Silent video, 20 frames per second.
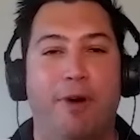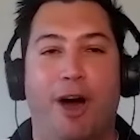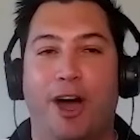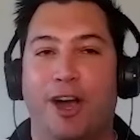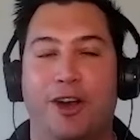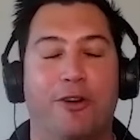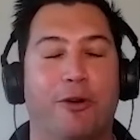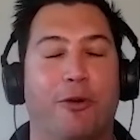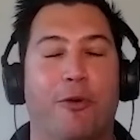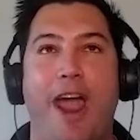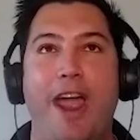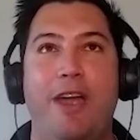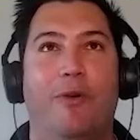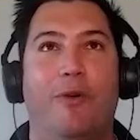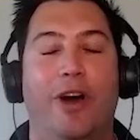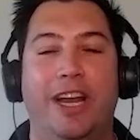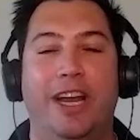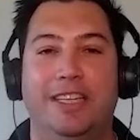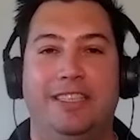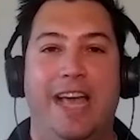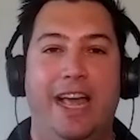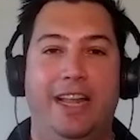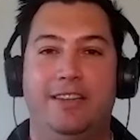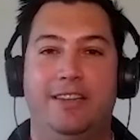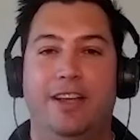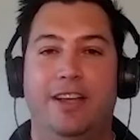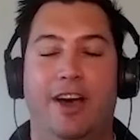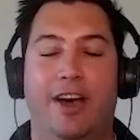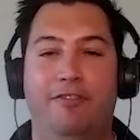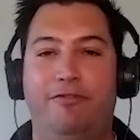A great one is that
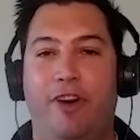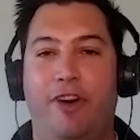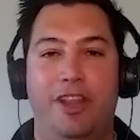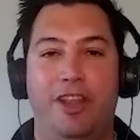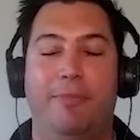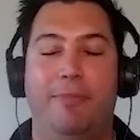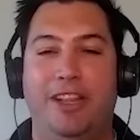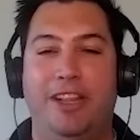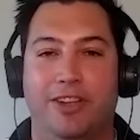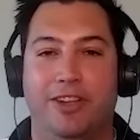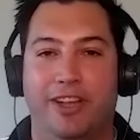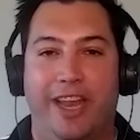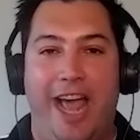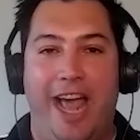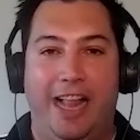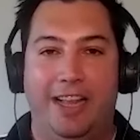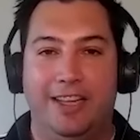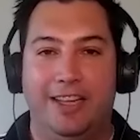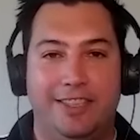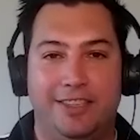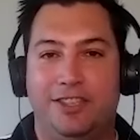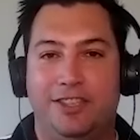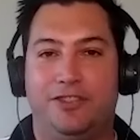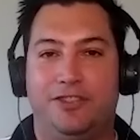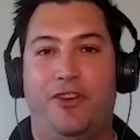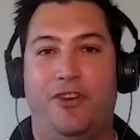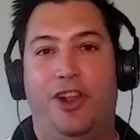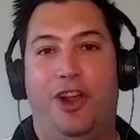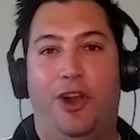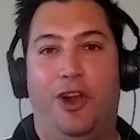fundamental analysis is
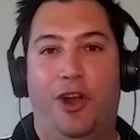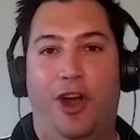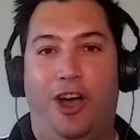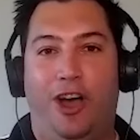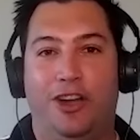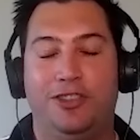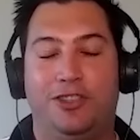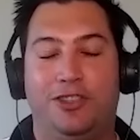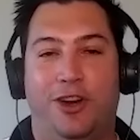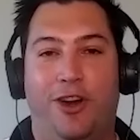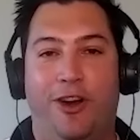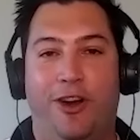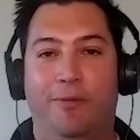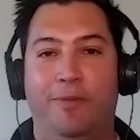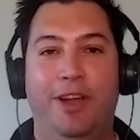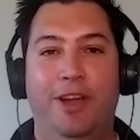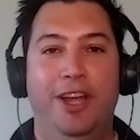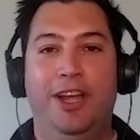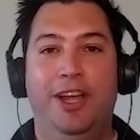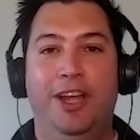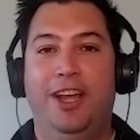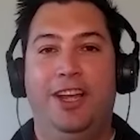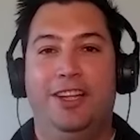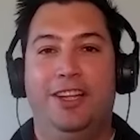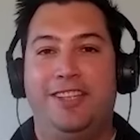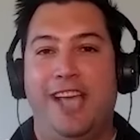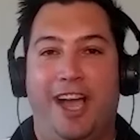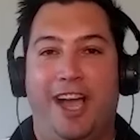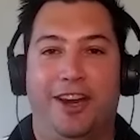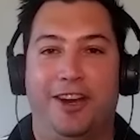for the long term,
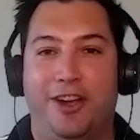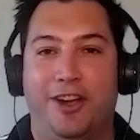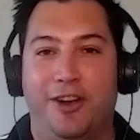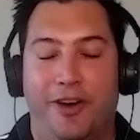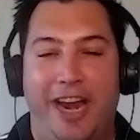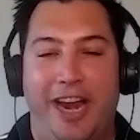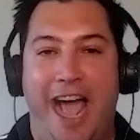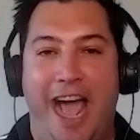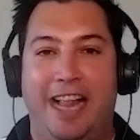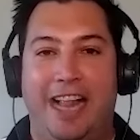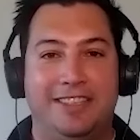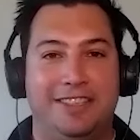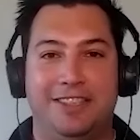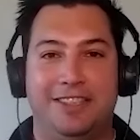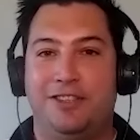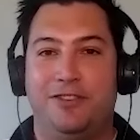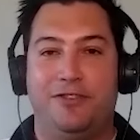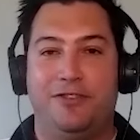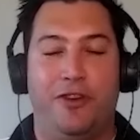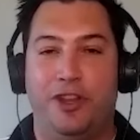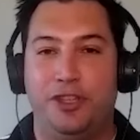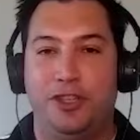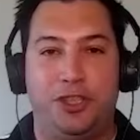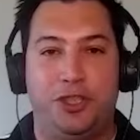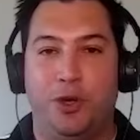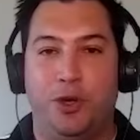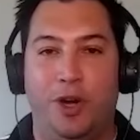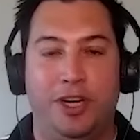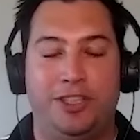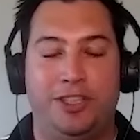technical analysis is for the
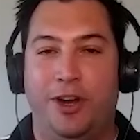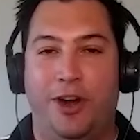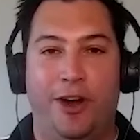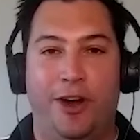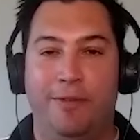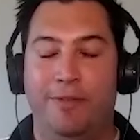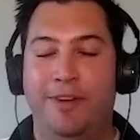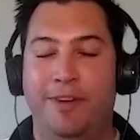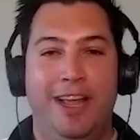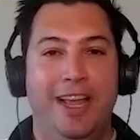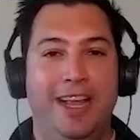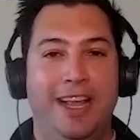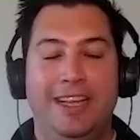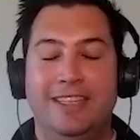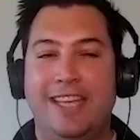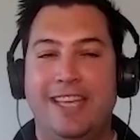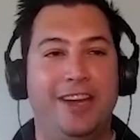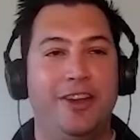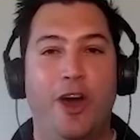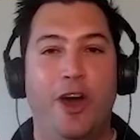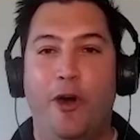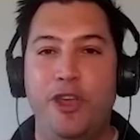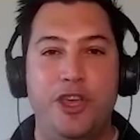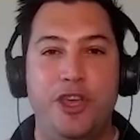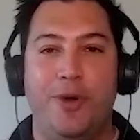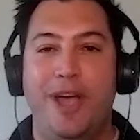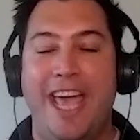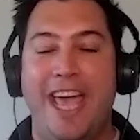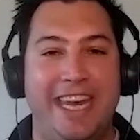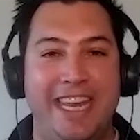short term. It's like, no,
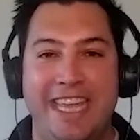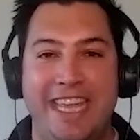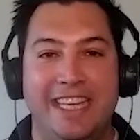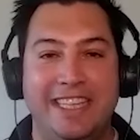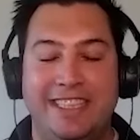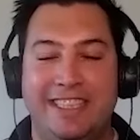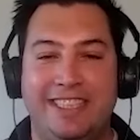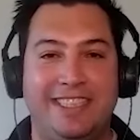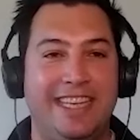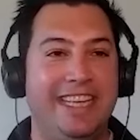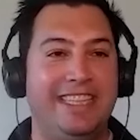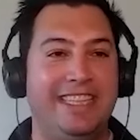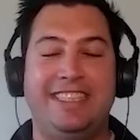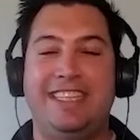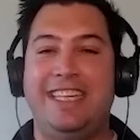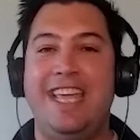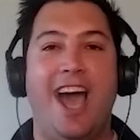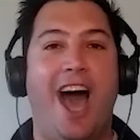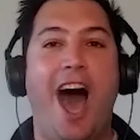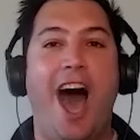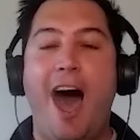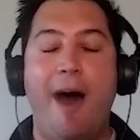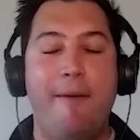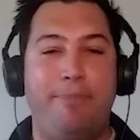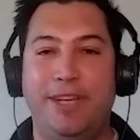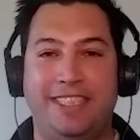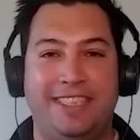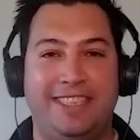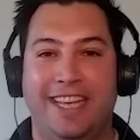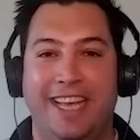you idiots. It's the
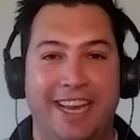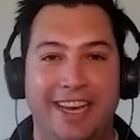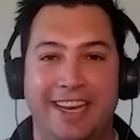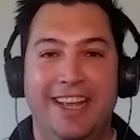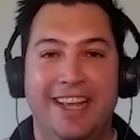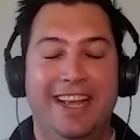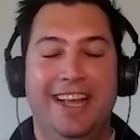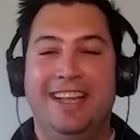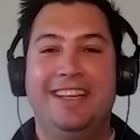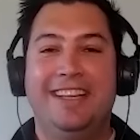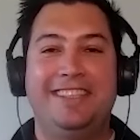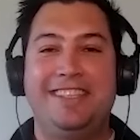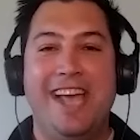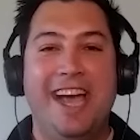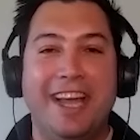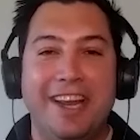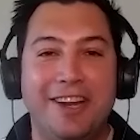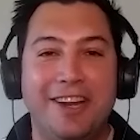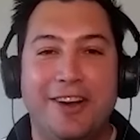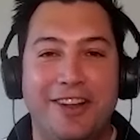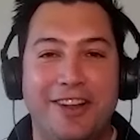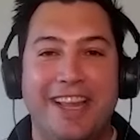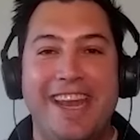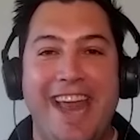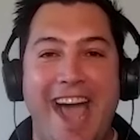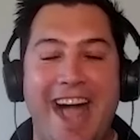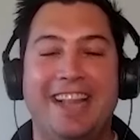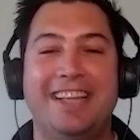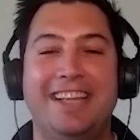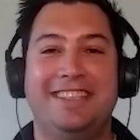opposite. Technical
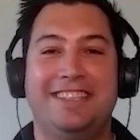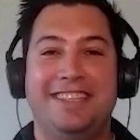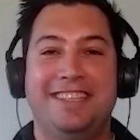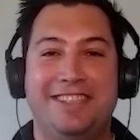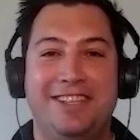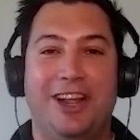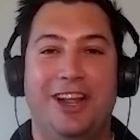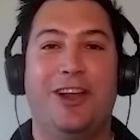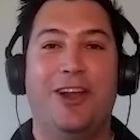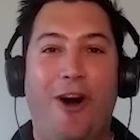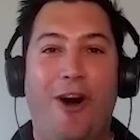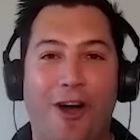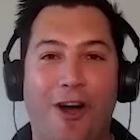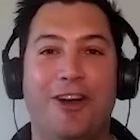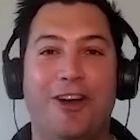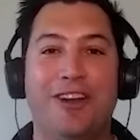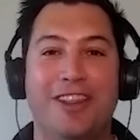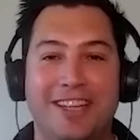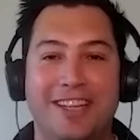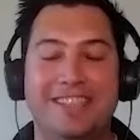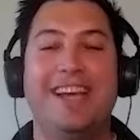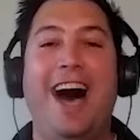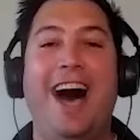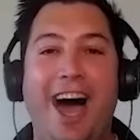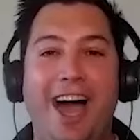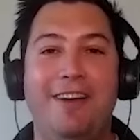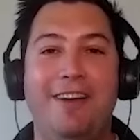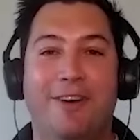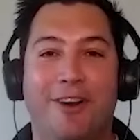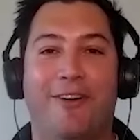analysis, the longer the
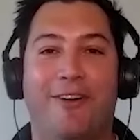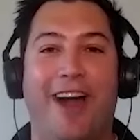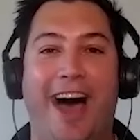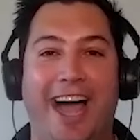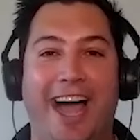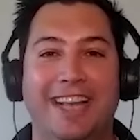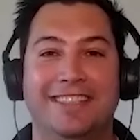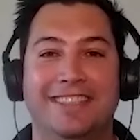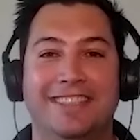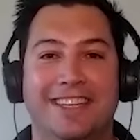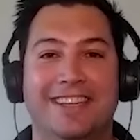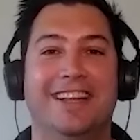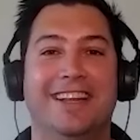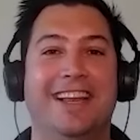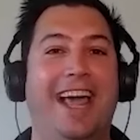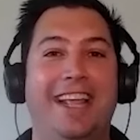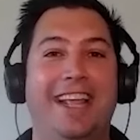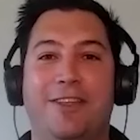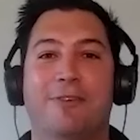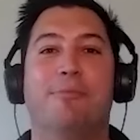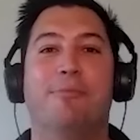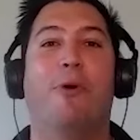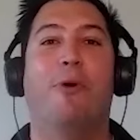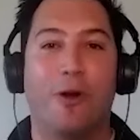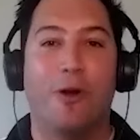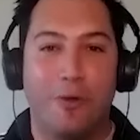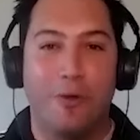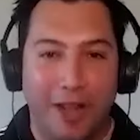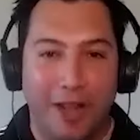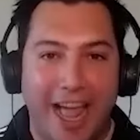time horizon, like the
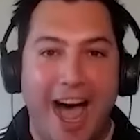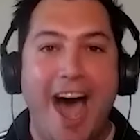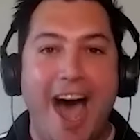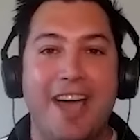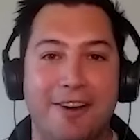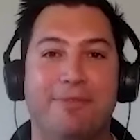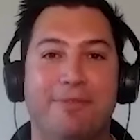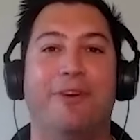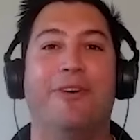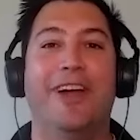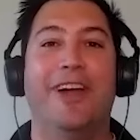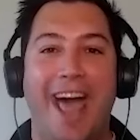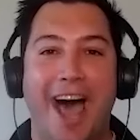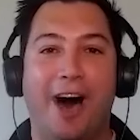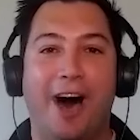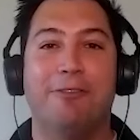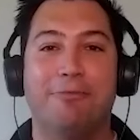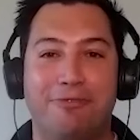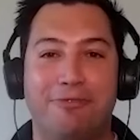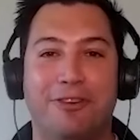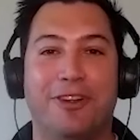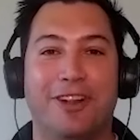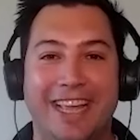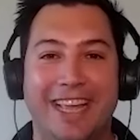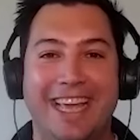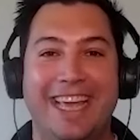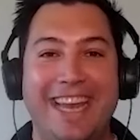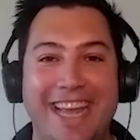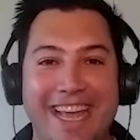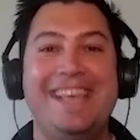more reliable and helpful
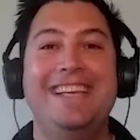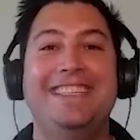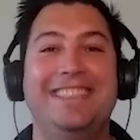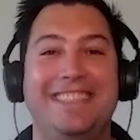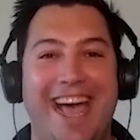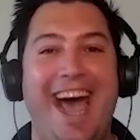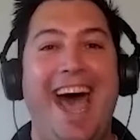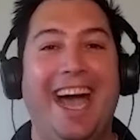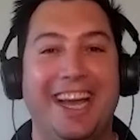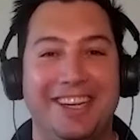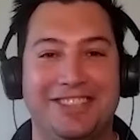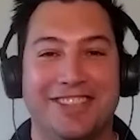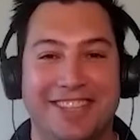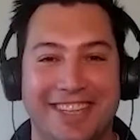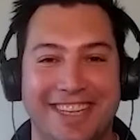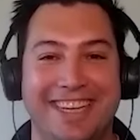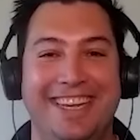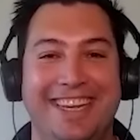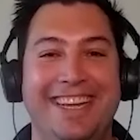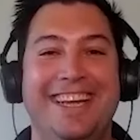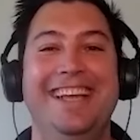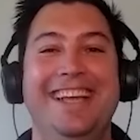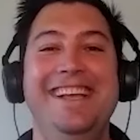it is actually.